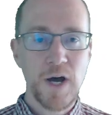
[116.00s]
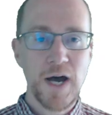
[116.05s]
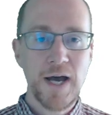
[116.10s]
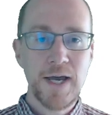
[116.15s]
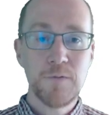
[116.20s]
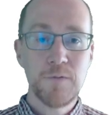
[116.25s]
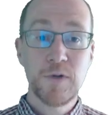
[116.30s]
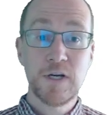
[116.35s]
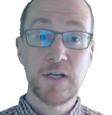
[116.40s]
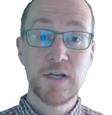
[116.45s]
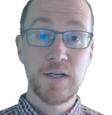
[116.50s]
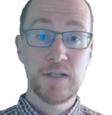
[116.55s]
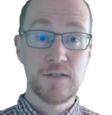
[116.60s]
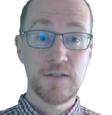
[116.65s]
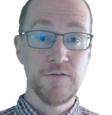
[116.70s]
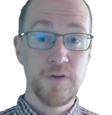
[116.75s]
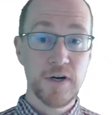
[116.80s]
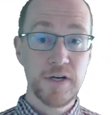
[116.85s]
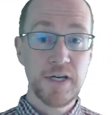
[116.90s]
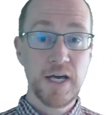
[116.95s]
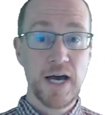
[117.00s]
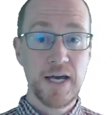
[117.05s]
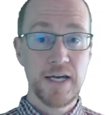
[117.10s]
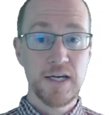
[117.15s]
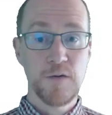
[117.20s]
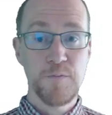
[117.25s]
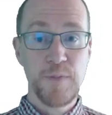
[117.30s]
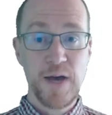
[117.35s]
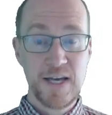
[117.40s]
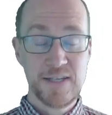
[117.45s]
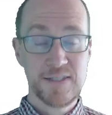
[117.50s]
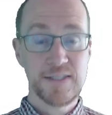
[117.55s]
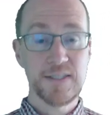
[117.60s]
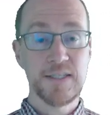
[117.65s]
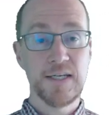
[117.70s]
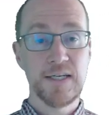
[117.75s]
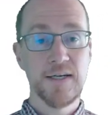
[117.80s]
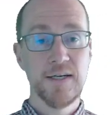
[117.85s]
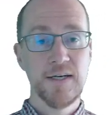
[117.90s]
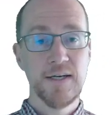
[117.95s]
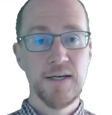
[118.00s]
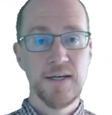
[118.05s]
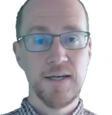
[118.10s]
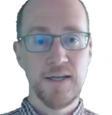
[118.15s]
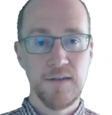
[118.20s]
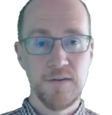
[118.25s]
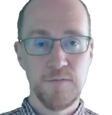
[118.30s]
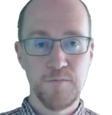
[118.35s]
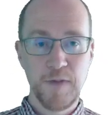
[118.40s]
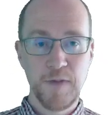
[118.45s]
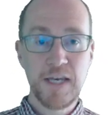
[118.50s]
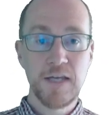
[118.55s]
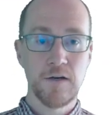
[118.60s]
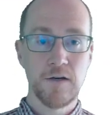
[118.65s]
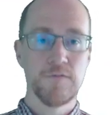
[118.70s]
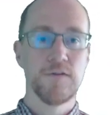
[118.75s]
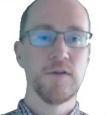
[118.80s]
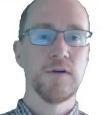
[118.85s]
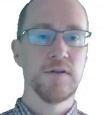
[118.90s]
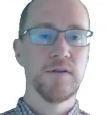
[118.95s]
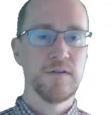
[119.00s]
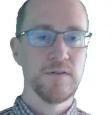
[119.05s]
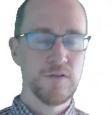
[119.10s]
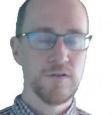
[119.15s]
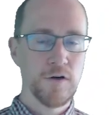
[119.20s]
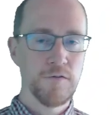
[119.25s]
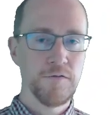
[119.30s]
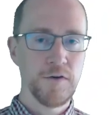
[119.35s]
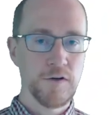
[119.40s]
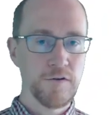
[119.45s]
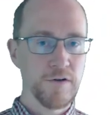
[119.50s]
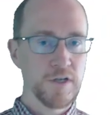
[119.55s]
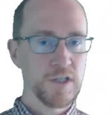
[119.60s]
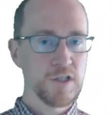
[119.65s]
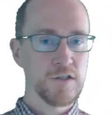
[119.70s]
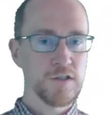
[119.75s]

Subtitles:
but it is a very high capacity in many of the configurations. Of